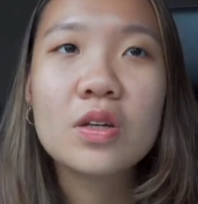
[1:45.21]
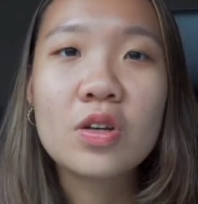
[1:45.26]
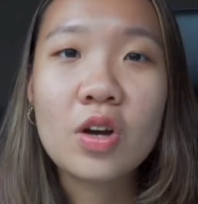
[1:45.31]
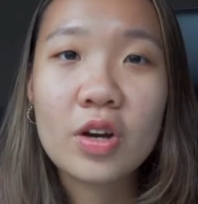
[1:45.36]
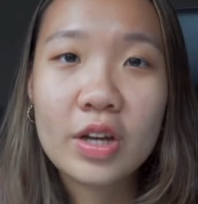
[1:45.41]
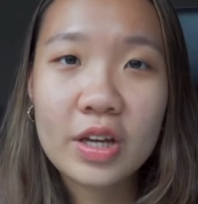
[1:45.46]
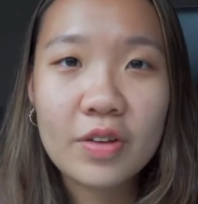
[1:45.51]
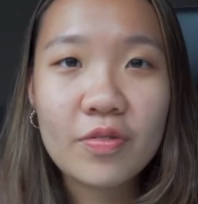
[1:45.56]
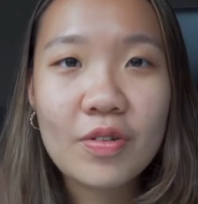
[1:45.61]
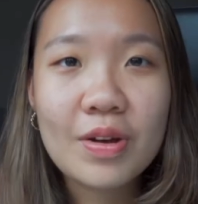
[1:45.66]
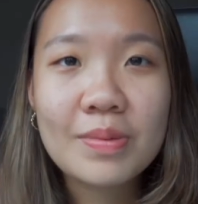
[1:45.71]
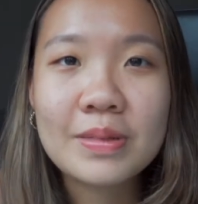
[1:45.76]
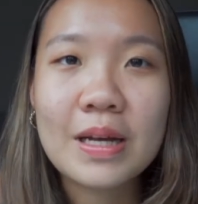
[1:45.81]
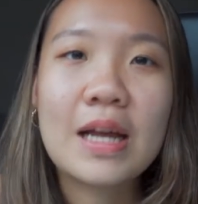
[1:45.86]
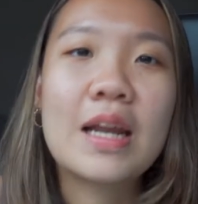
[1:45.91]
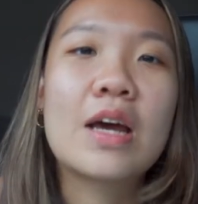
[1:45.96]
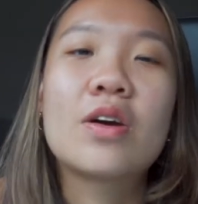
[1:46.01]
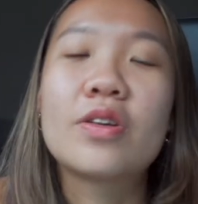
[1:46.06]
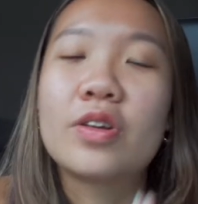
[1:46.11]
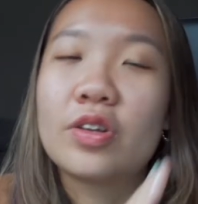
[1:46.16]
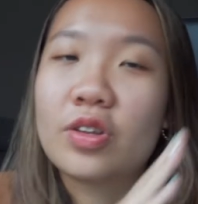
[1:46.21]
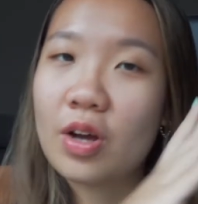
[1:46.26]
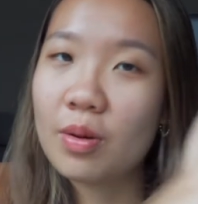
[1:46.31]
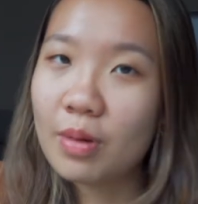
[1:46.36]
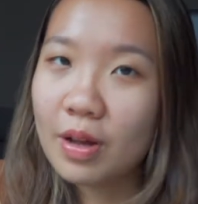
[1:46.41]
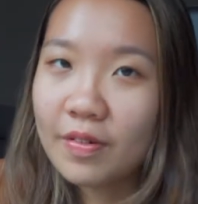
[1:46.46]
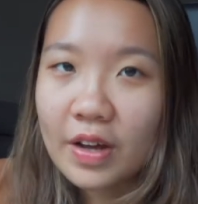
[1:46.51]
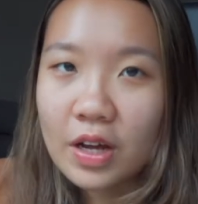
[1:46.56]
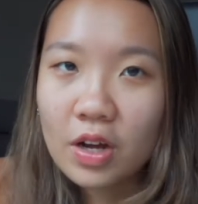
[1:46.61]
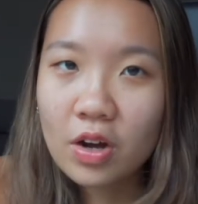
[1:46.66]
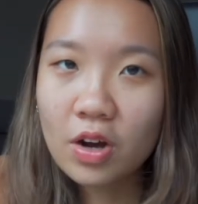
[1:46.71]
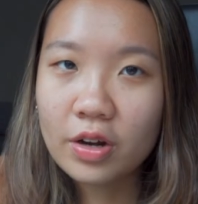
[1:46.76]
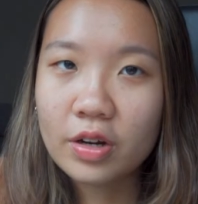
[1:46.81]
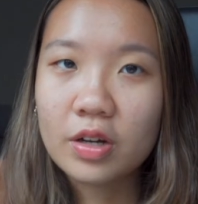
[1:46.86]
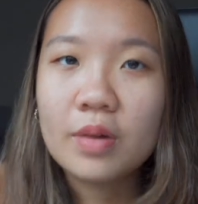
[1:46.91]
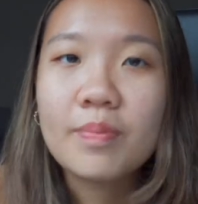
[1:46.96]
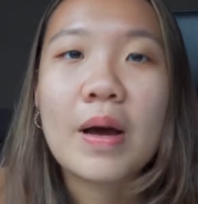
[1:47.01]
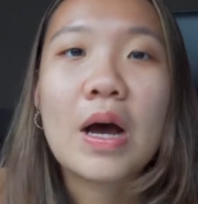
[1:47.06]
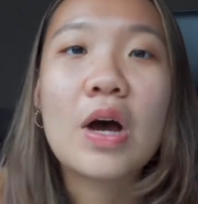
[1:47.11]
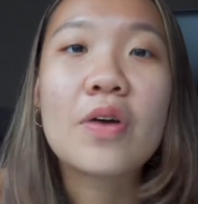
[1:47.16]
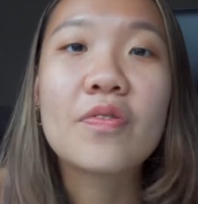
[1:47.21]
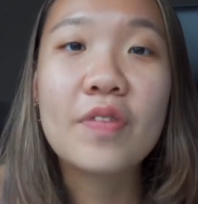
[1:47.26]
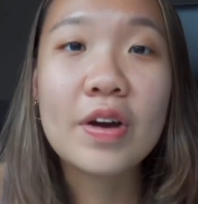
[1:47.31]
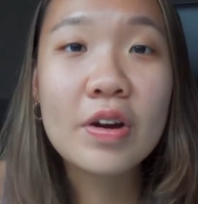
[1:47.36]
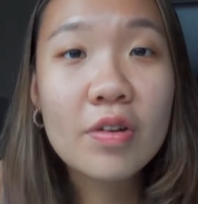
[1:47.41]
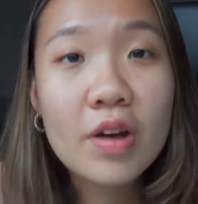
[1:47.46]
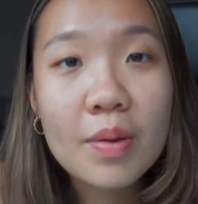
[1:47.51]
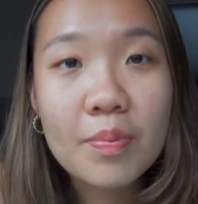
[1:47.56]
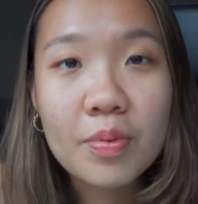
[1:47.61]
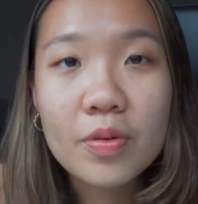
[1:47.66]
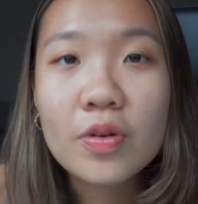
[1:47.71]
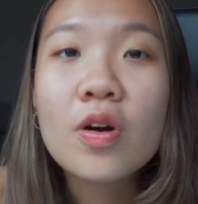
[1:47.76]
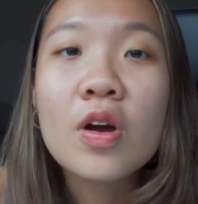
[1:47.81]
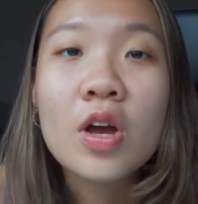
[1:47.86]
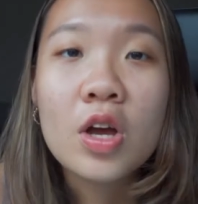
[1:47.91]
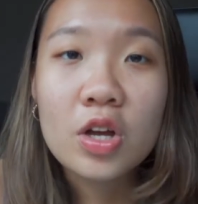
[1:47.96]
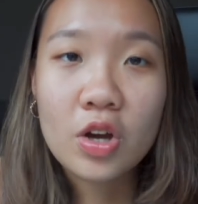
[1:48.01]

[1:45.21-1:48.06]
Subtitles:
Your keyframes are like on the top left hand corner, but on Final Cut Pro,